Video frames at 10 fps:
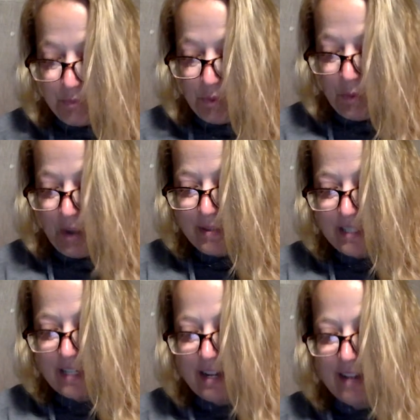When I was in
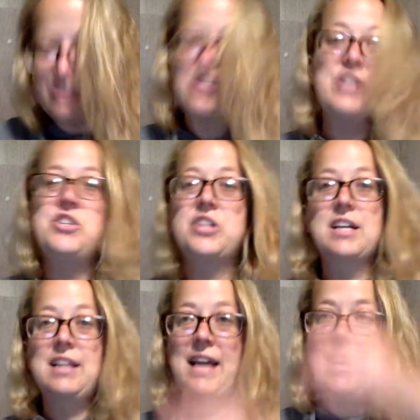college, I took a
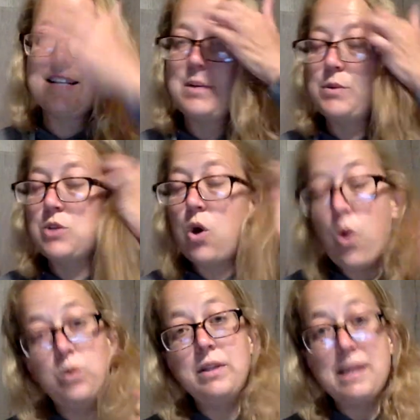class that was
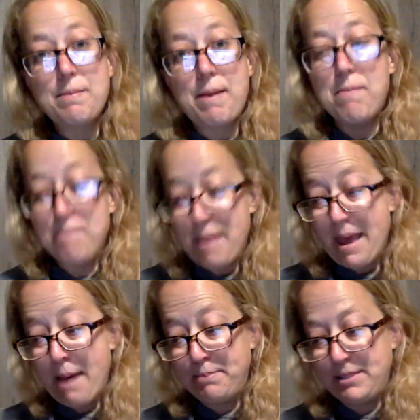only about
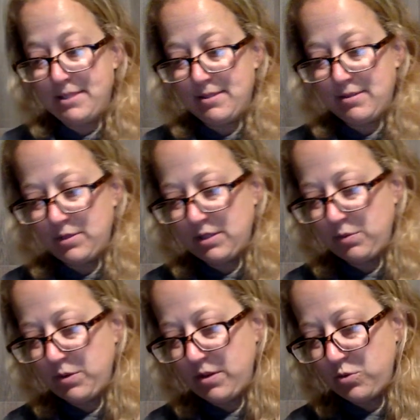maps. It was
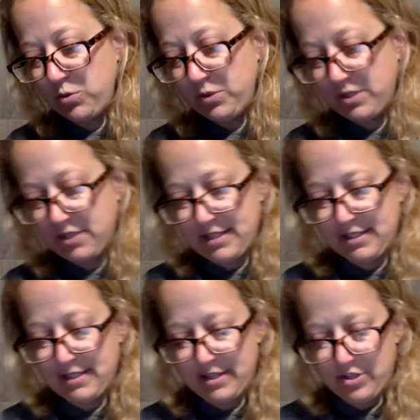one of the coolest classes
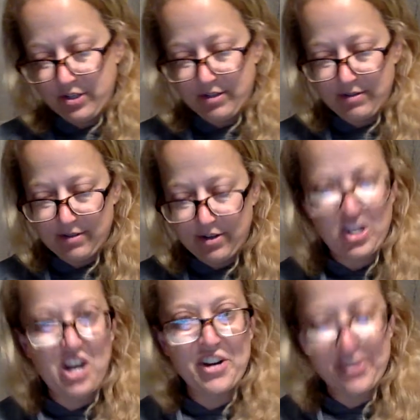I took,
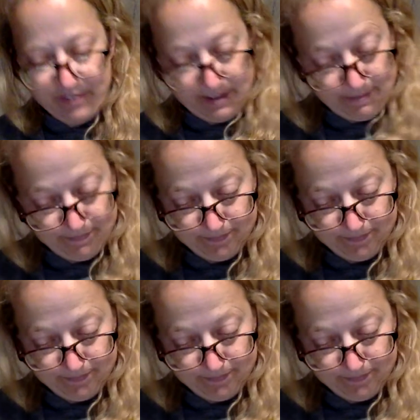cartography.